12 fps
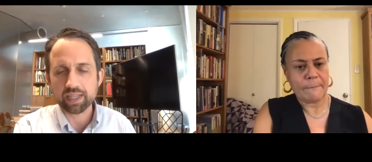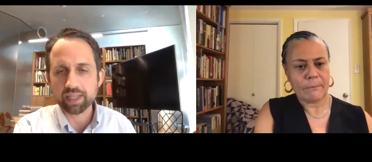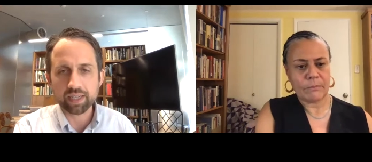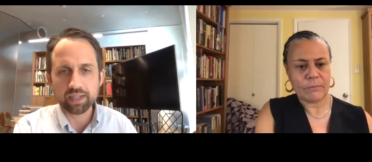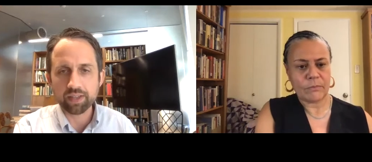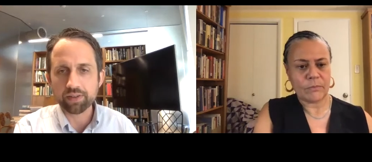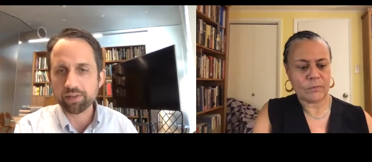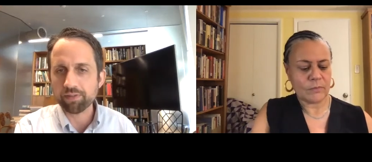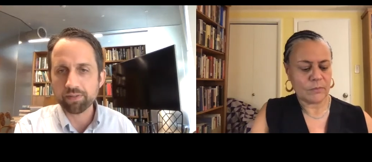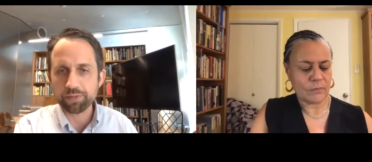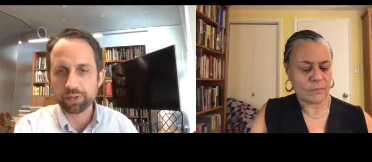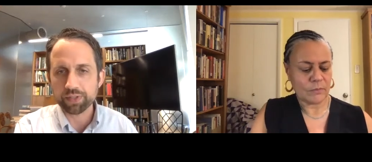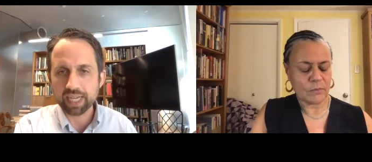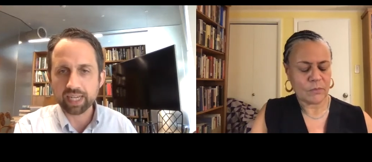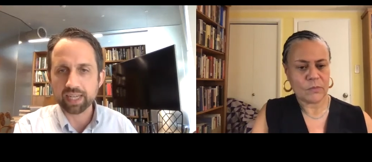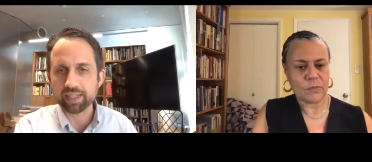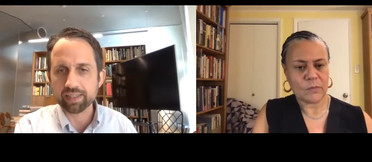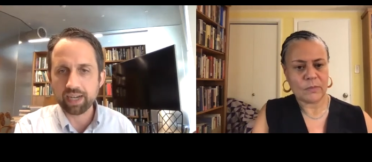Speaker 1: in another few
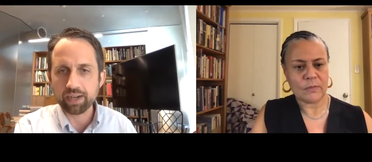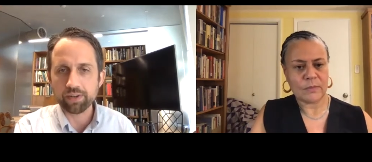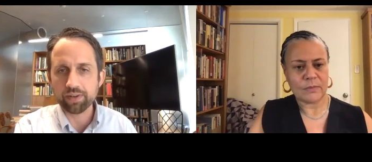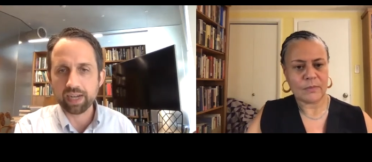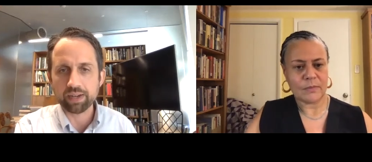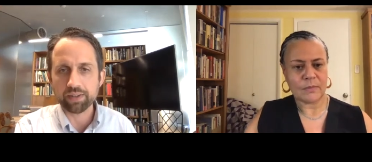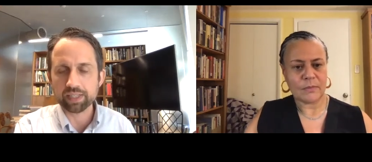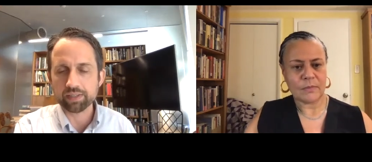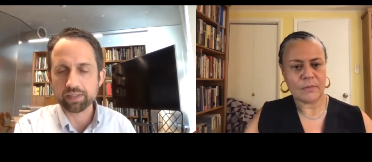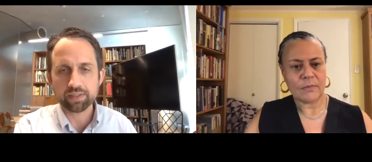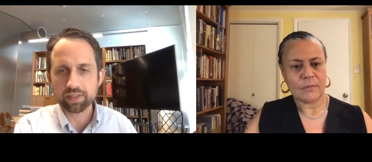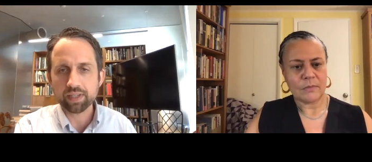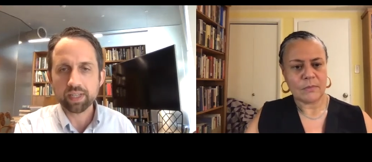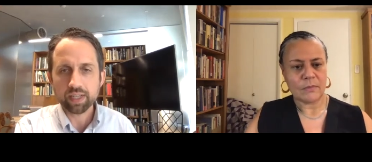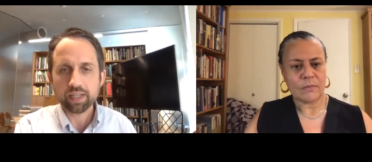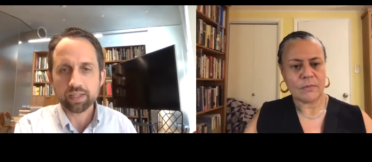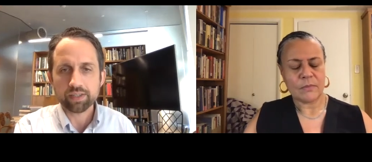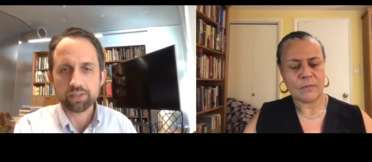decades how how that's
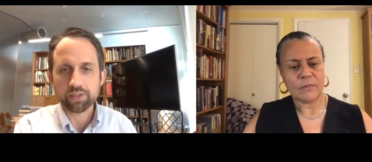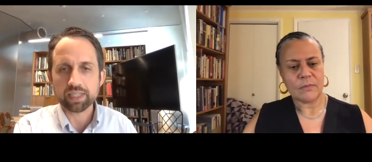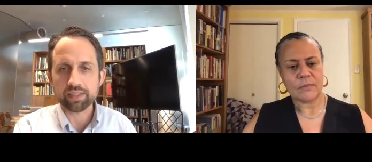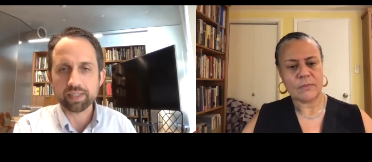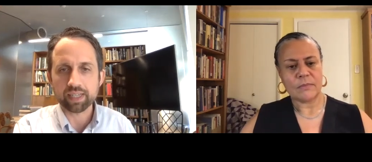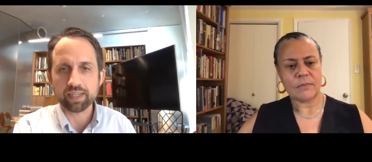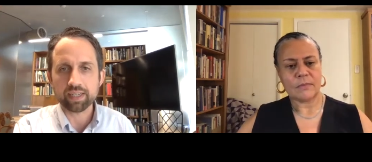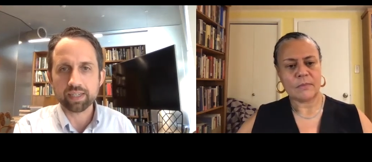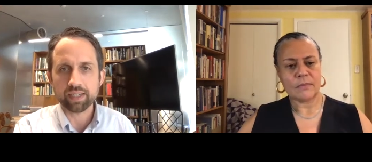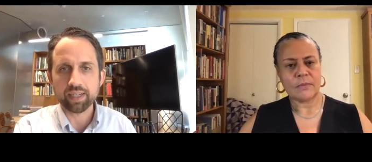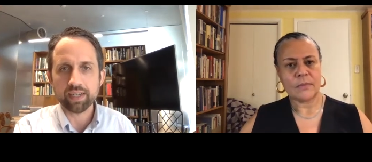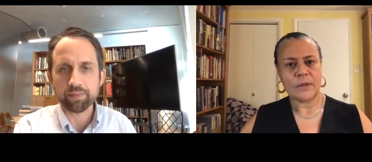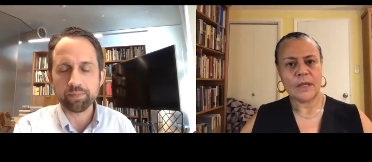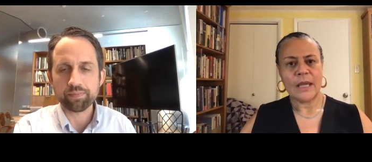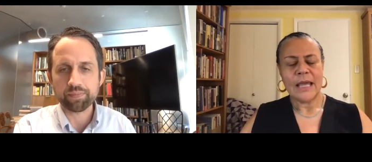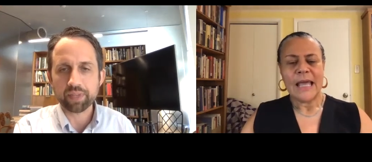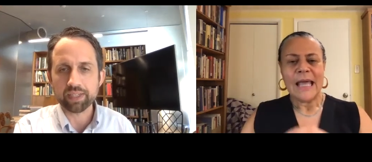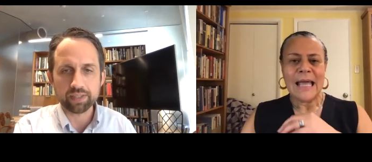translated
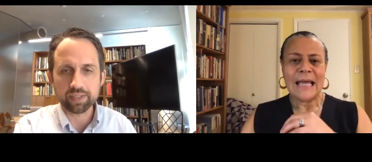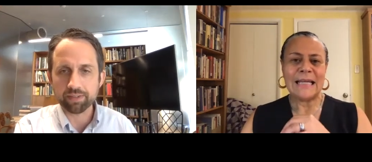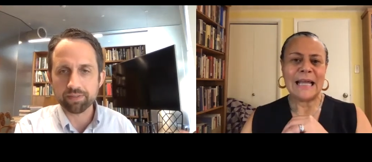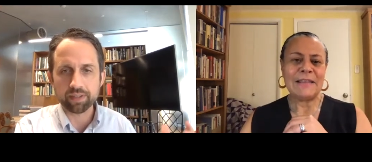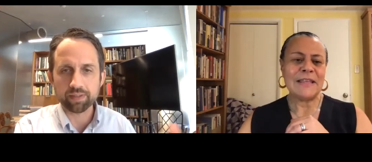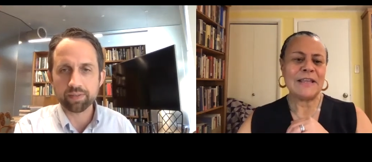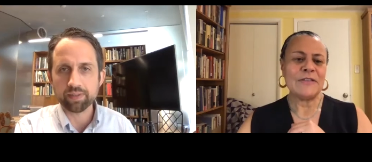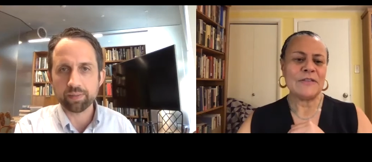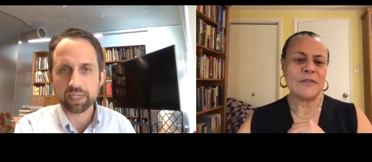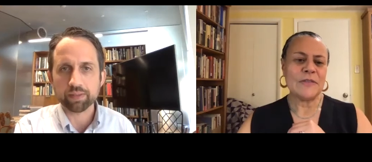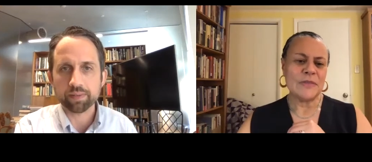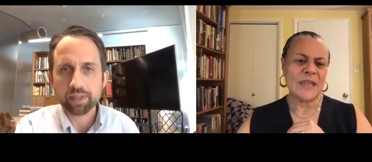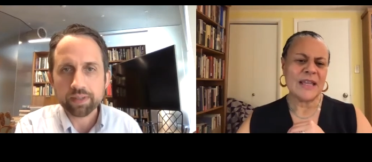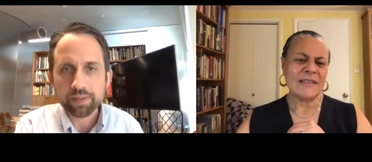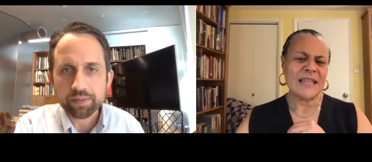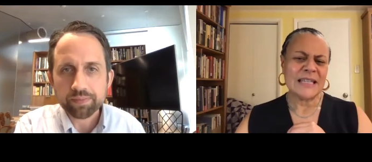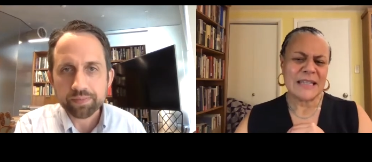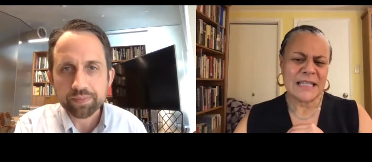um, into different
Speaker 2: think
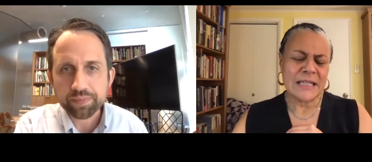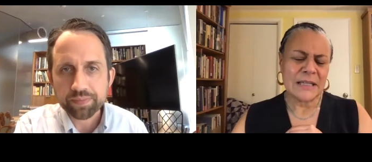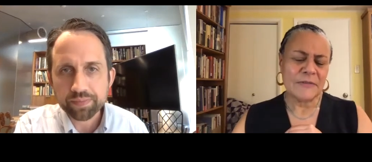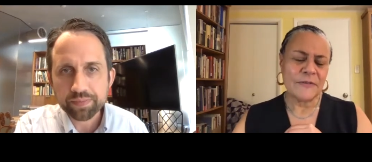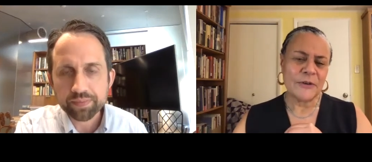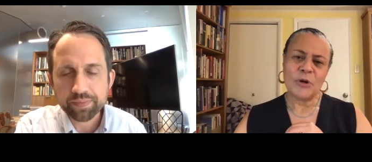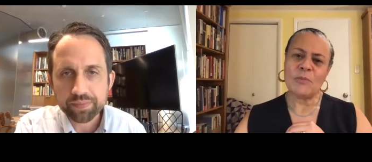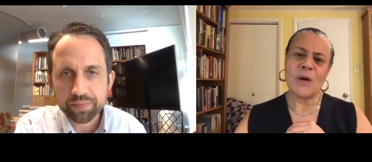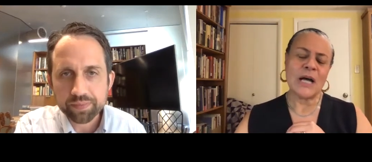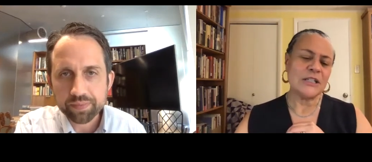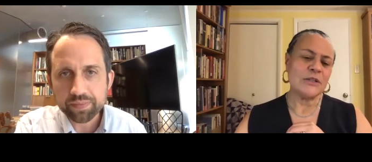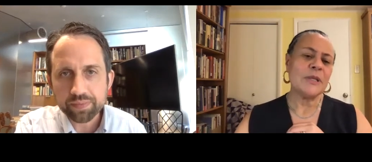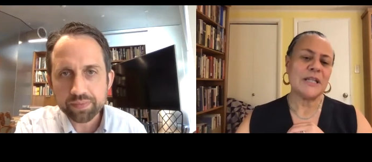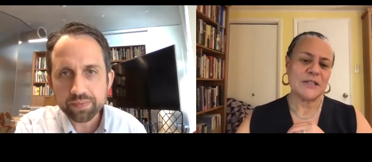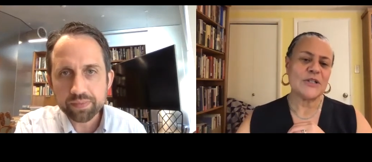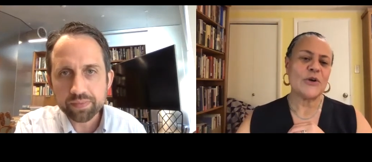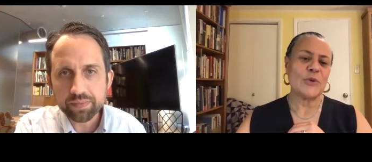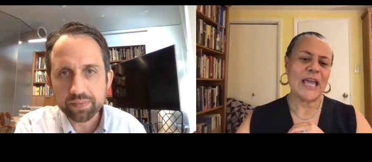that the ephemeral monument
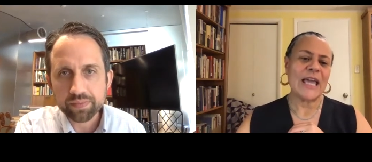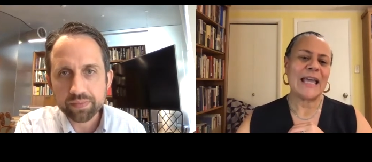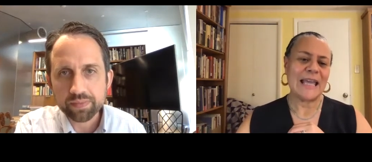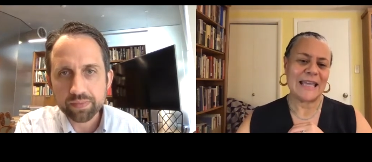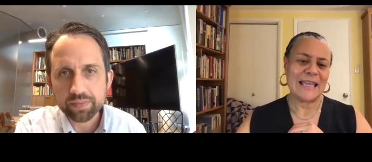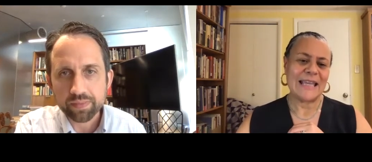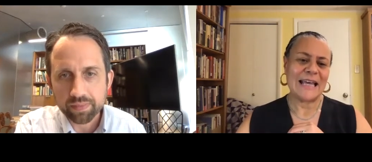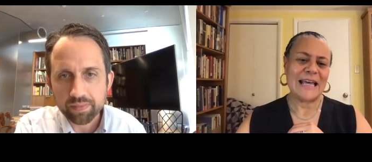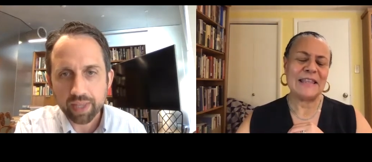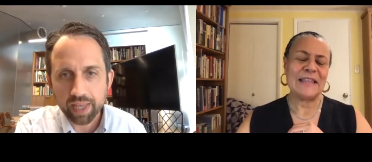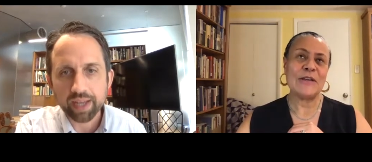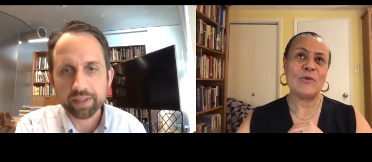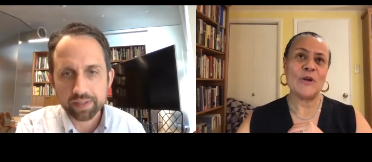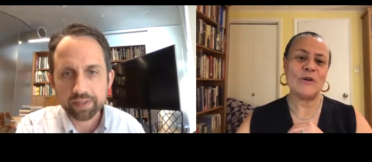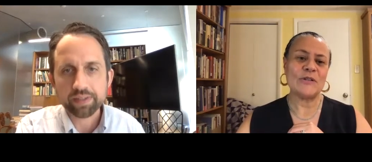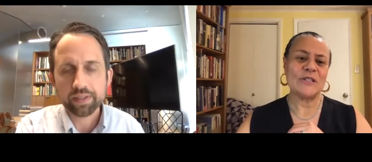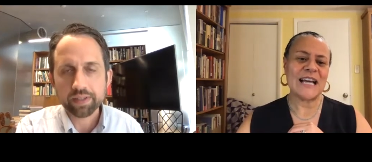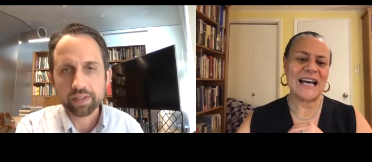is okay. I think yeah.
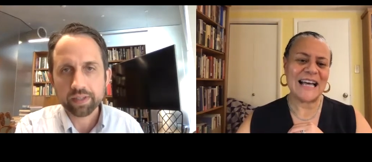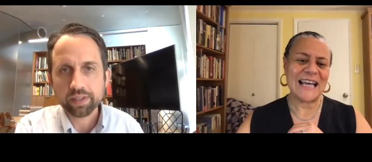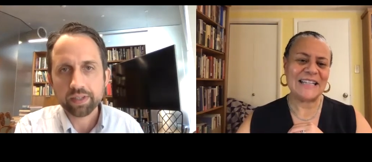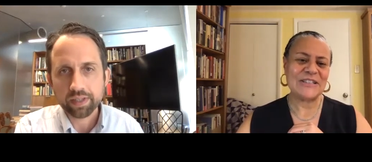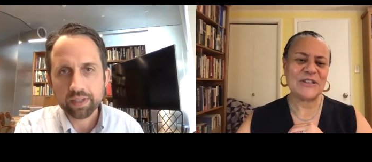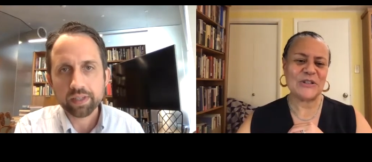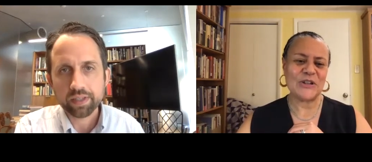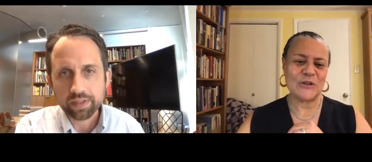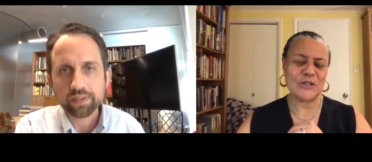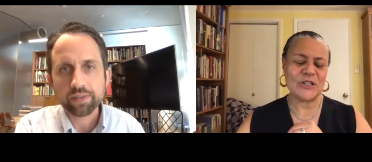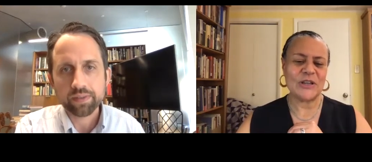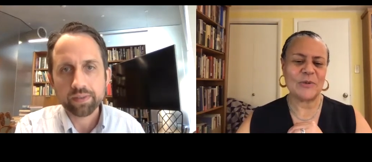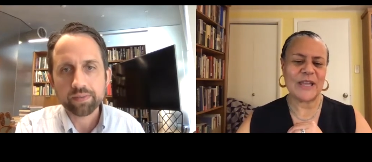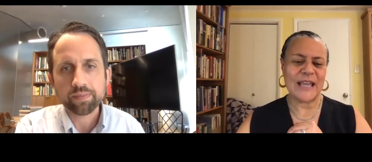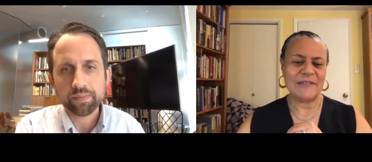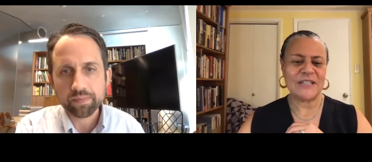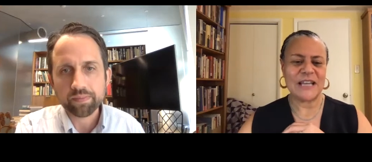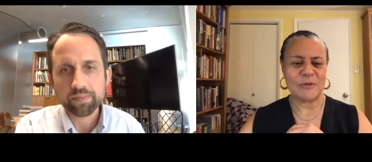we're tied to the notion that we
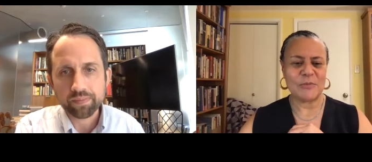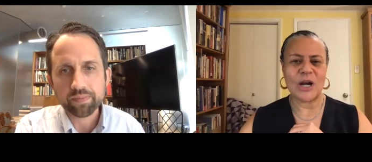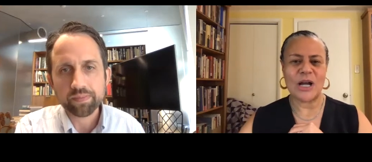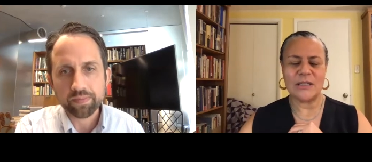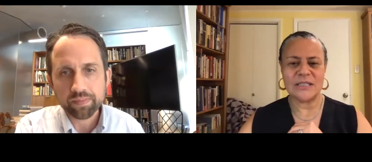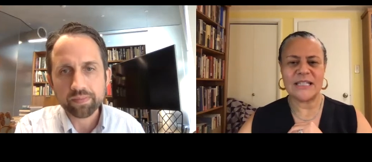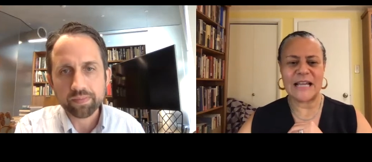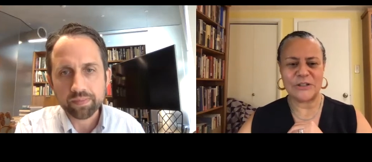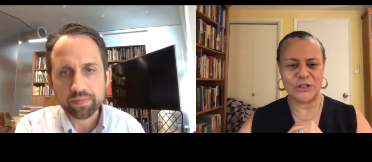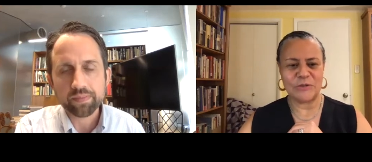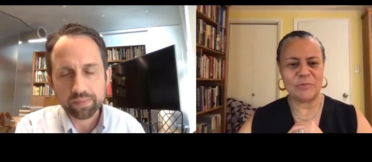have to have a bronze statue